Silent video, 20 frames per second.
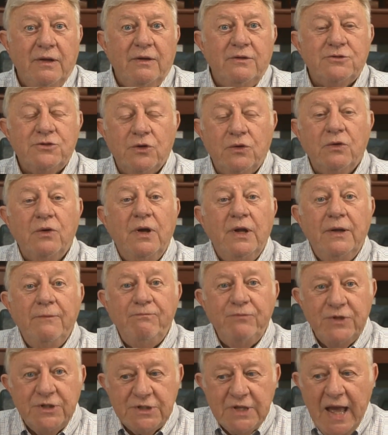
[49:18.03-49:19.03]
So
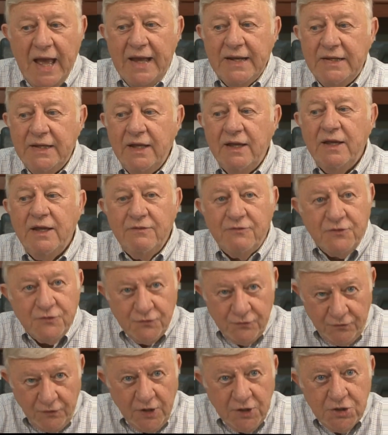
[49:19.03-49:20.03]
this idea it's
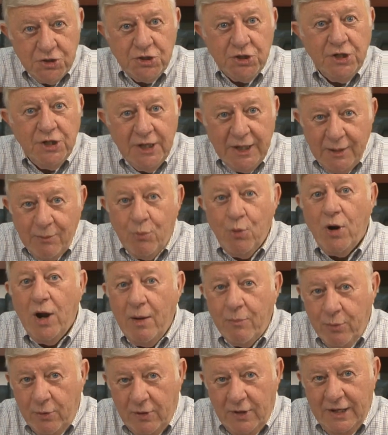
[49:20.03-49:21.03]
functioning
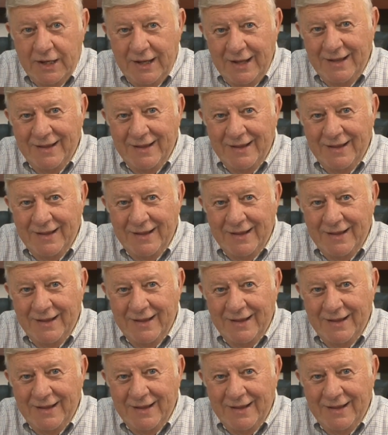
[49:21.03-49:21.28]
properly.